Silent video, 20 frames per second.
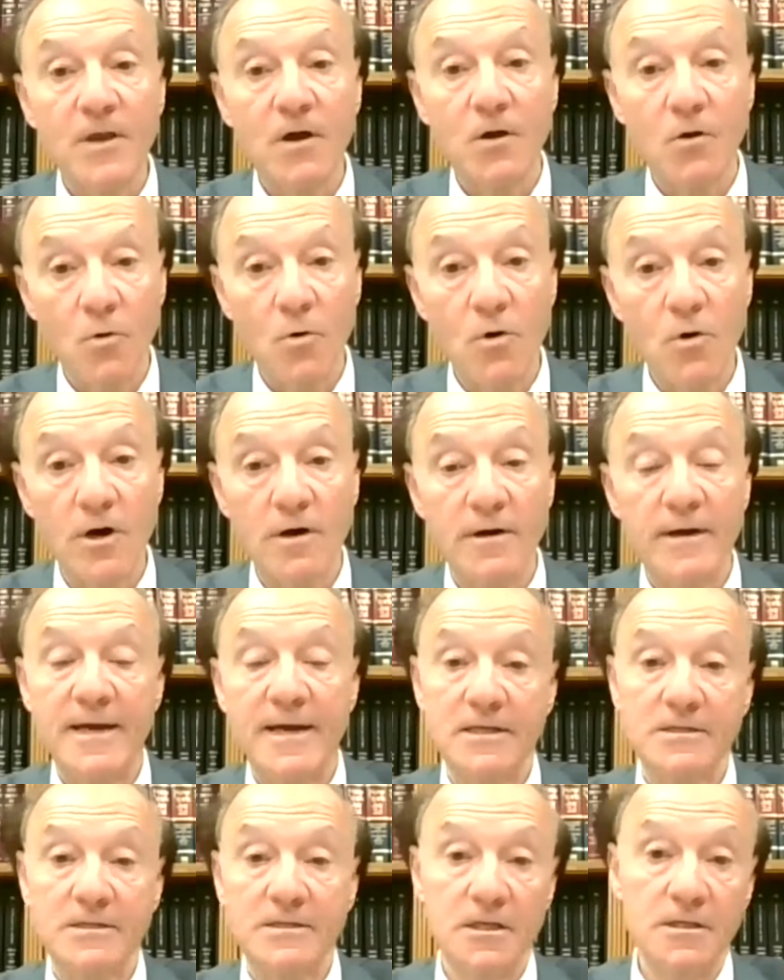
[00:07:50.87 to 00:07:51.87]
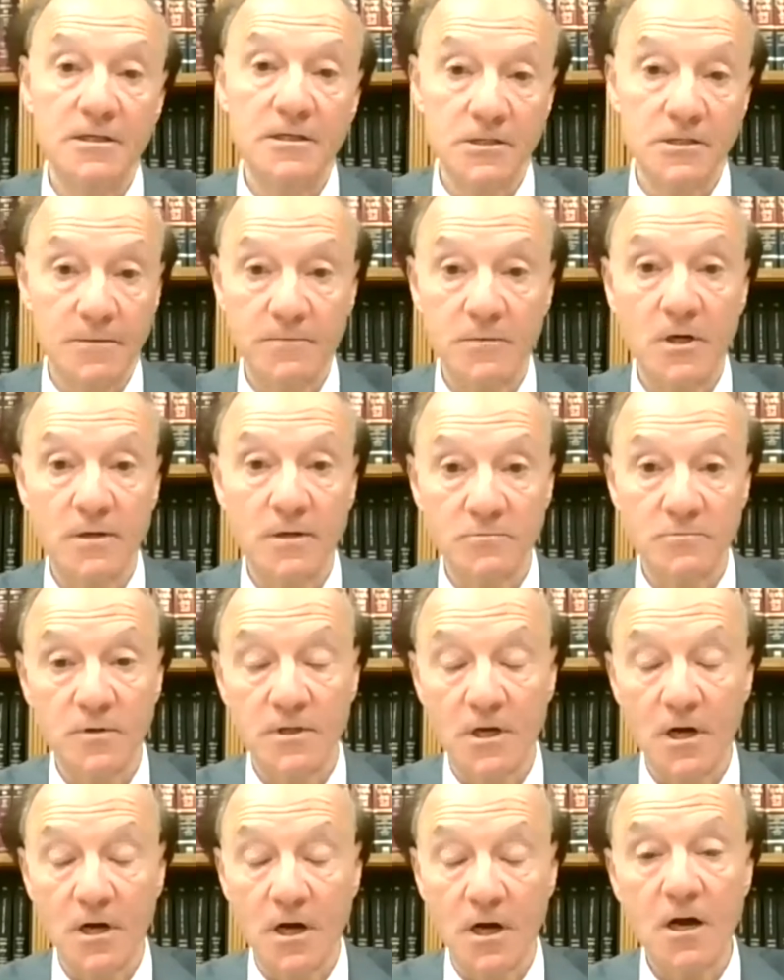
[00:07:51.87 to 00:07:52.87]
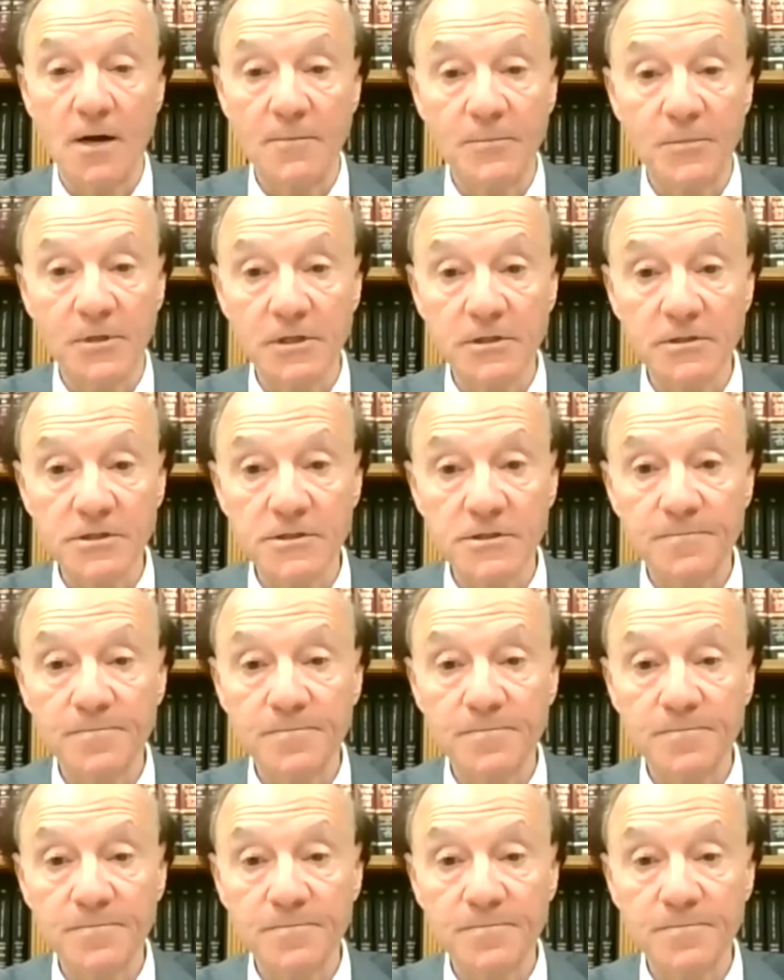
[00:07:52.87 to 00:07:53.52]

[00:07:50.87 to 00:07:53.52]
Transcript: Or, and I see this sometimes with young couples,